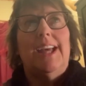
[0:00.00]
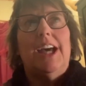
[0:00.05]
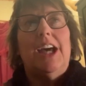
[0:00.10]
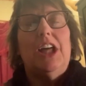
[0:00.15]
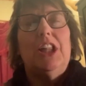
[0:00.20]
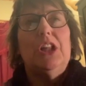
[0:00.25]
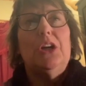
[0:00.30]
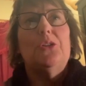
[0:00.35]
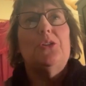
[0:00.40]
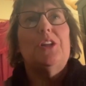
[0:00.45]

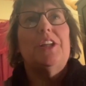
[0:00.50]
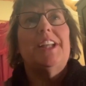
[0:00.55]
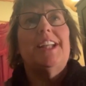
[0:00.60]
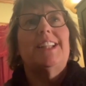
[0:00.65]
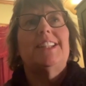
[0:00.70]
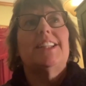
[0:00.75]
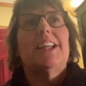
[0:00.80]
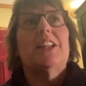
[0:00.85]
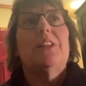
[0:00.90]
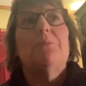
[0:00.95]
Hello,
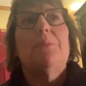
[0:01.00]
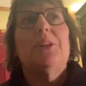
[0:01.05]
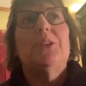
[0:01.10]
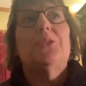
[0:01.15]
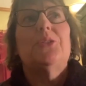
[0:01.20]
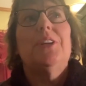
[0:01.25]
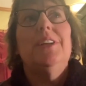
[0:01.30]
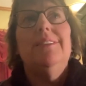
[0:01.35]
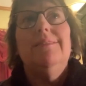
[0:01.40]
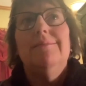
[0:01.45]
Lennox
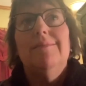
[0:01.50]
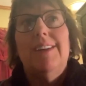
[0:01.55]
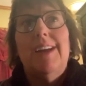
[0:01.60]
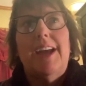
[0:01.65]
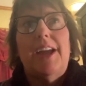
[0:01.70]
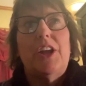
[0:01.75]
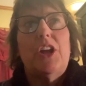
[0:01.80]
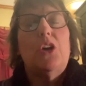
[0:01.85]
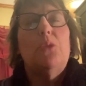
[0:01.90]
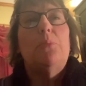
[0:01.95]
Elementary.
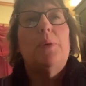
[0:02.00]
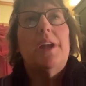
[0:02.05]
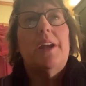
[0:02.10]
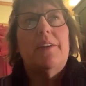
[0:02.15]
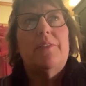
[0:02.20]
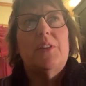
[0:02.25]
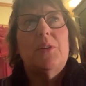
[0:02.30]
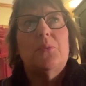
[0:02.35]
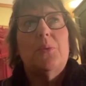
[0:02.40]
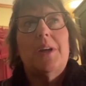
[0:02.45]
I hope
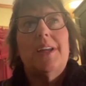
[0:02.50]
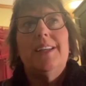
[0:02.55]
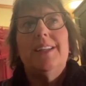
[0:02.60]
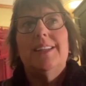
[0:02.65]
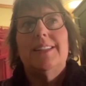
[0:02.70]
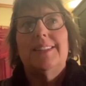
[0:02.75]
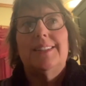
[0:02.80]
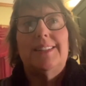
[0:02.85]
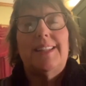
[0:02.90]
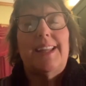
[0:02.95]
everyone
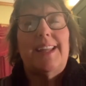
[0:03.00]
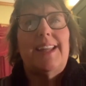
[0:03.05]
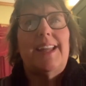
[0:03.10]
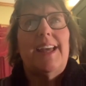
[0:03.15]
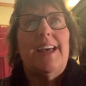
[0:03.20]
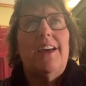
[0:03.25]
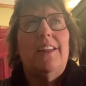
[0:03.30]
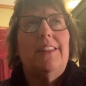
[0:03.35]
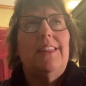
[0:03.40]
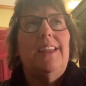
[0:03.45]
is staying
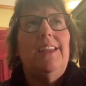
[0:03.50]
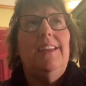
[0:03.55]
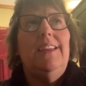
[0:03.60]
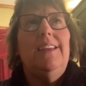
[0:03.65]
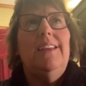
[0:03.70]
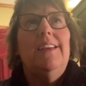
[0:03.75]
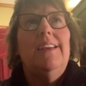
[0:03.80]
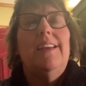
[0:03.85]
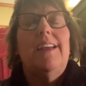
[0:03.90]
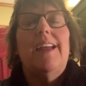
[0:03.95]
healthy
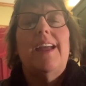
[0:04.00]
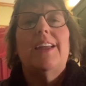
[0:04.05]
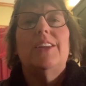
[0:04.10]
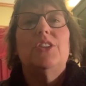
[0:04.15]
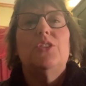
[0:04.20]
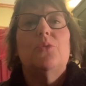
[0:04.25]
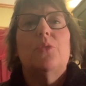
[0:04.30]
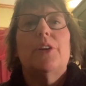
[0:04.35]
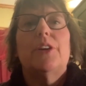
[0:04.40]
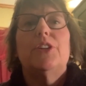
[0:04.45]
and
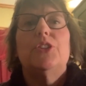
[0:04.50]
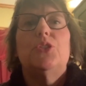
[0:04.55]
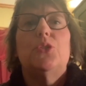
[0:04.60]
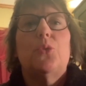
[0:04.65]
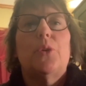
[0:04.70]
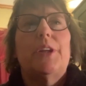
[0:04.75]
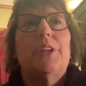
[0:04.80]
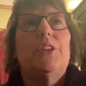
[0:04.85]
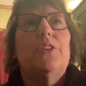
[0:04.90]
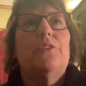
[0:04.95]
you are
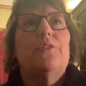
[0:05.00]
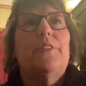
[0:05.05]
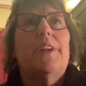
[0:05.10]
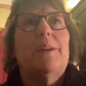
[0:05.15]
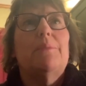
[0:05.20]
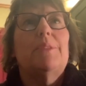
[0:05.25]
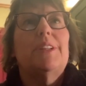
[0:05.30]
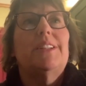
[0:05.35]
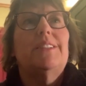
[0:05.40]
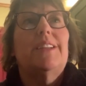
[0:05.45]
enjoying your
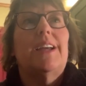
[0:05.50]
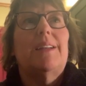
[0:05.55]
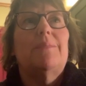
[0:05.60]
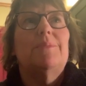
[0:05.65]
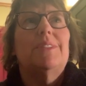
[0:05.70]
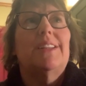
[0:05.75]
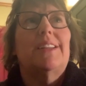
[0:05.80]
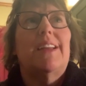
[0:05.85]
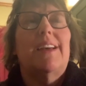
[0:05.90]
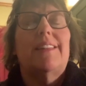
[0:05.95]
family time
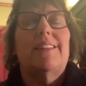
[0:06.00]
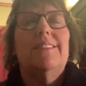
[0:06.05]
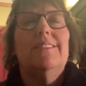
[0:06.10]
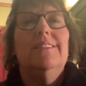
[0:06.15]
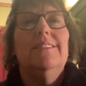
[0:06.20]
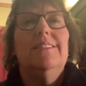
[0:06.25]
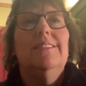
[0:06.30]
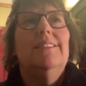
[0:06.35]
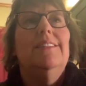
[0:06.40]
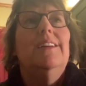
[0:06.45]
together.
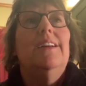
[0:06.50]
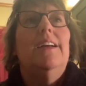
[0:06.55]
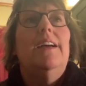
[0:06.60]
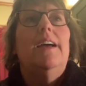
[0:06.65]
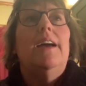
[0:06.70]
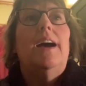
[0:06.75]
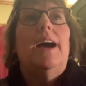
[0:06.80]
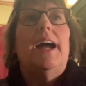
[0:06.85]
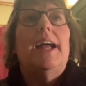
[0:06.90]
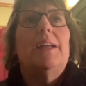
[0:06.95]

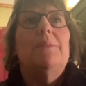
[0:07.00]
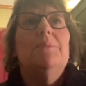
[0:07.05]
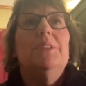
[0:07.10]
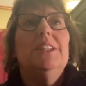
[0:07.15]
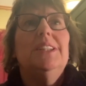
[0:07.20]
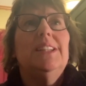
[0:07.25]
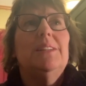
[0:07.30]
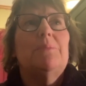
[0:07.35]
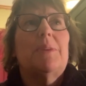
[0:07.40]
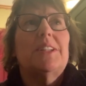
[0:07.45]
I am
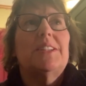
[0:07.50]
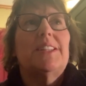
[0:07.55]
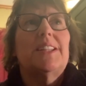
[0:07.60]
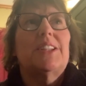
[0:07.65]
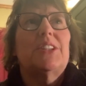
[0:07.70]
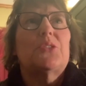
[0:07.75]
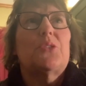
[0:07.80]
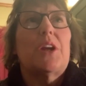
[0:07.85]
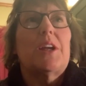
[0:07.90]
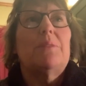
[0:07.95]
missing my
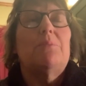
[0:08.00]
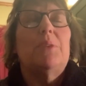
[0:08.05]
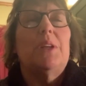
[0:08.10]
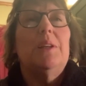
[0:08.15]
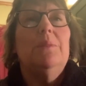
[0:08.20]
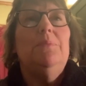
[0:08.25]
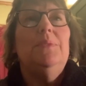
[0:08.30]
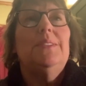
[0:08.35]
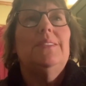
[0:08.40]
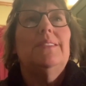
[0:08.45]
sixth grade
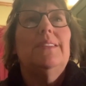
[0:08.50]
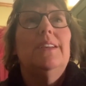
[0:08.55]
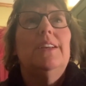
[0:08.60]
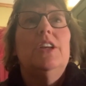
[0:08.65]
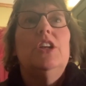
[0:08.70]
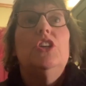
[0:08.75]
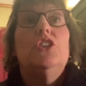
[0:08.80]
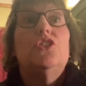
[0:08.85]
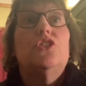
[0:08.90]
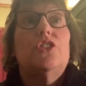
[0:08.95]
peeps,
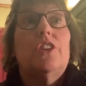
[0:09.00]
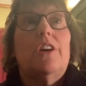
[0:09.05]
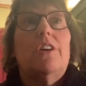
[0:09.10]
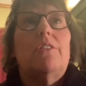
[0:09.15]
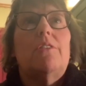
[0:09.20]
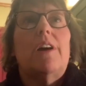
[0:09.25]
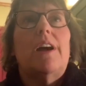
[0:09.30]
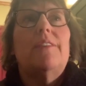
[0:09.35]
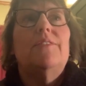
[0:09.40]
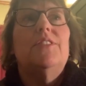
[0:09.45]

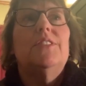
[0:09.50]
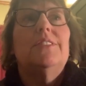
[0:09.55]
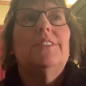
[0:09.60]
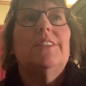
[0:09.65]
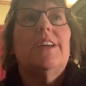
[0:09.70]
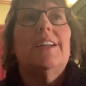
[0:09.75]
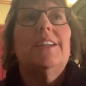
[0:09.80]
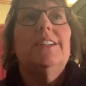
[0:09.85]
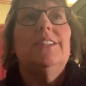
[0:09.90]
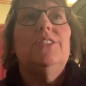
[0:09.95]
so I've
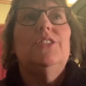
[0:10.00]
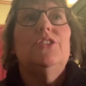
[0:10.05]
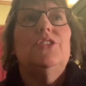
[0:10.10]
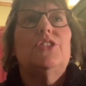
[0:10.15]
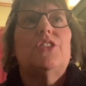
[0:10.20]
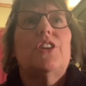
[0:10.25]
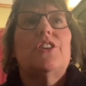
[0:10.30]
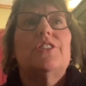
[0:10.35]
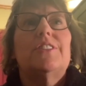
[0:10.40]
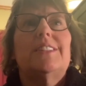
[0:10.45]
decided to
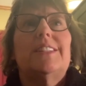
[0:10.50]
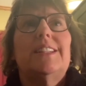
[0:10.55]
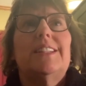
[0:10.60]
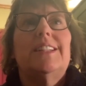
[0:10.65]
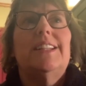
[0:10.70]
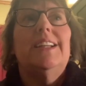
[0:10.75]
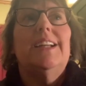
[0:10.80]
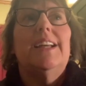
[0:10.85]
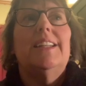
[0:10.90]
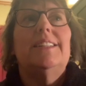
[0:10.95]
start
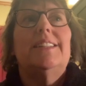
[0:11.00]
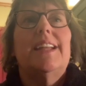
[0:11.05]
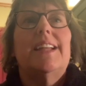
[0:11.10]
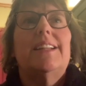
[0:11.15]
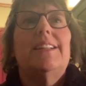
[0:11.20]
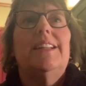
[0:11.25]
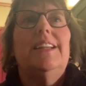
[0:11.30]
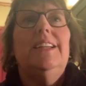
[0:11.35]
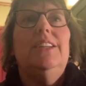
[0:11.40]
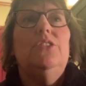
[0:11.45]
sending a
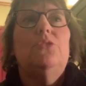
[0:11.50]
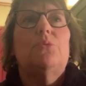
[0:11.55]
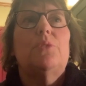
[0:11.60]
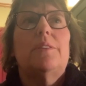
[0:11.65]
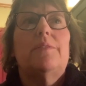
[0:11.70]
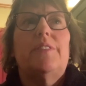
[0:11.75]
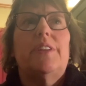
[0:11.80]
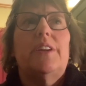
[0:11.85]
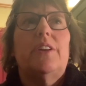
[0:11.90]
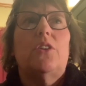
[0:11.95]
daily
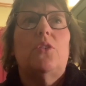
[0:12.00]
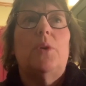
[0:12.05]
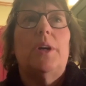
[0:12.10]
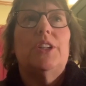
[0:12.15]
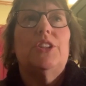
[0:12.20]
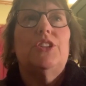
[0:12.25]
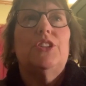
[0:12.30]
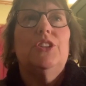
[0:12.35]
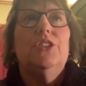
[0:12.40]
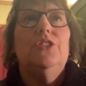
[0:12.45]
trivia
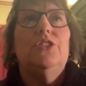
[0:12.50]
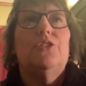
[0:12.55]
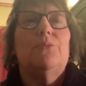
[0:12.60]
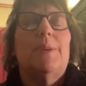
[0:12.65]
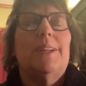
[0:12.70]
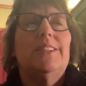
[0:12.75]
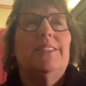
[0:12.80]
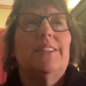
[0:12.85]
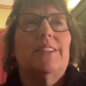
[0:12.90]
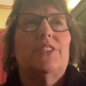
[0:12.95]
question to
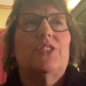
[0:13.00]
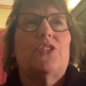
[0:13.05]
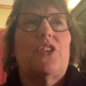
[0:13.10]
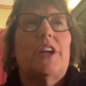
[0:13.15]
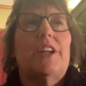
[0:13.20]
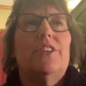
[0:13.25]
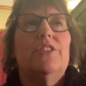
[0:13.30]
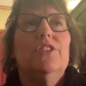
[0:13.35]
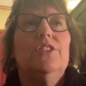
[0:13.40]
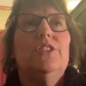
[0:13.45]
my sixth
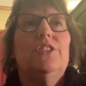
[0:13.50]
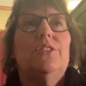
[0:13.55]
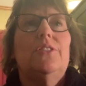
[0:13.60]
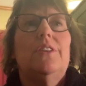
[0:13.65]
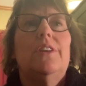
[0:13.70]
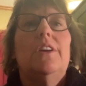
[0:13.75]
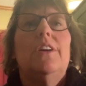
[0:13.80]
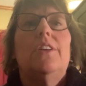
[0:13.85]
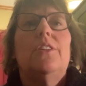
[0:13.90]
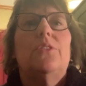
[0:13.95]
graders
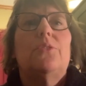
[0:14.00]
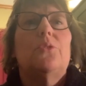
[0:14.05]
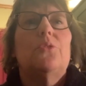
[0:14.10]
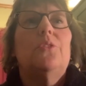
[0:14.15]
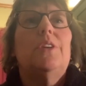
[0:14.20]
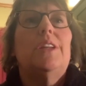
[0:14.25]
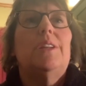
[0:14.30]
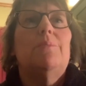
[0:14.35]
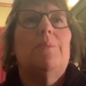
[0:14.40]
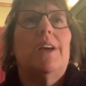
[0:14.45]
through
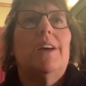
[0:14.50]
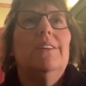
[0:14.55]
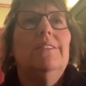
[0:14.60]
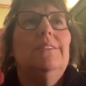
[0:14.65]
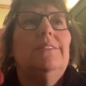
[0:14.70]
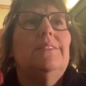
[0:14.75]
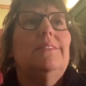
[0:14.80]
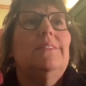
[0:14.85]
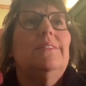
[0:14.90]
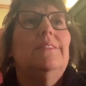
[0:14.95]

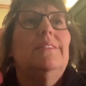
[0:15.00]
emails.